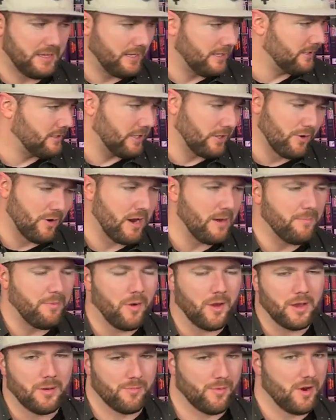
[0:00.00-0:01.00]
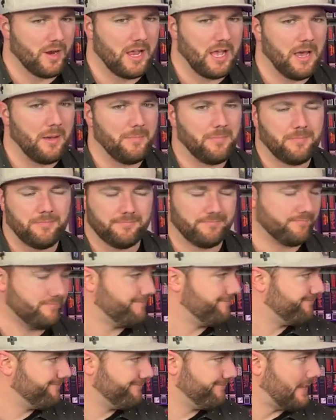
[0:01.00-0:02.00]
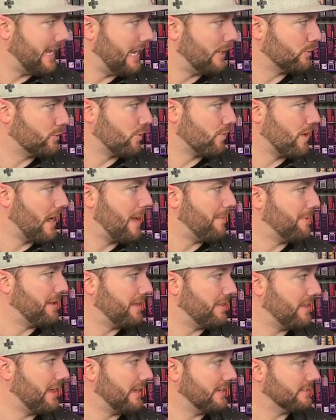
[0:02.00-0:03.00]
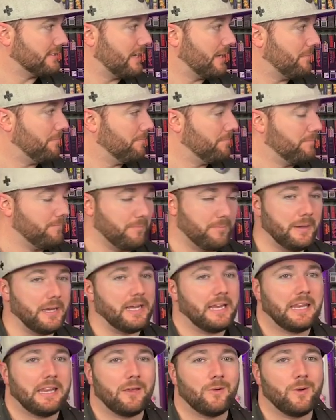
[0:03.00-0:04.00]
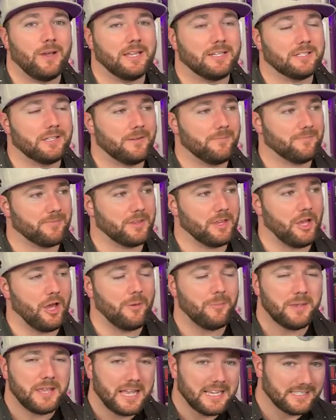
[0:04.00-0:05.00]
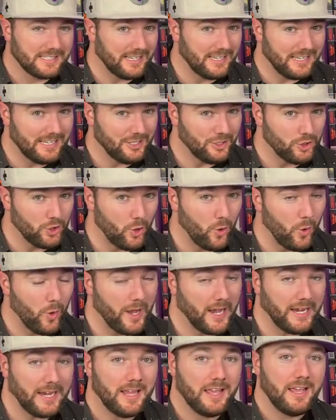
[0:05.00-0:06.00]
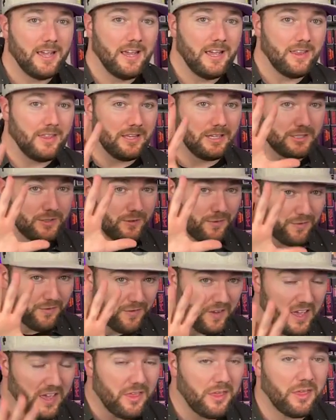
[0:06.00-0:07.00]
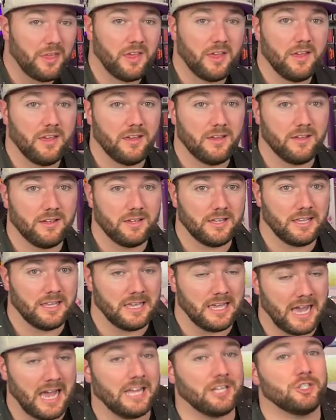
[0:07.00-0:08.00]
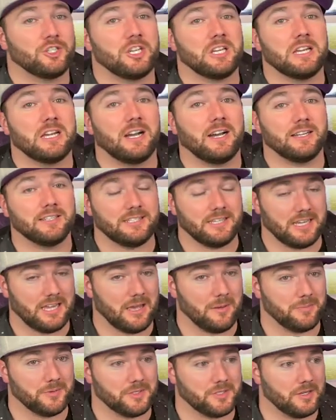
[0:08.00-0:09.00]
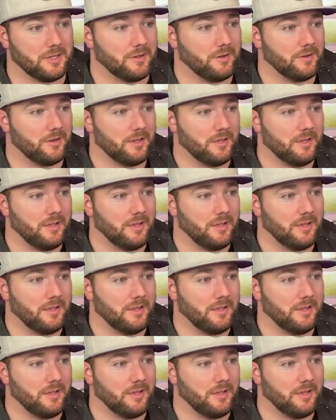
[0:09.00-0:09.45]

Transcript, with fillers: it's a great point you bring up as we're wrapping things up. But, oh. anyways, hope you guys enjoyed this fifth GOTG hunting episode.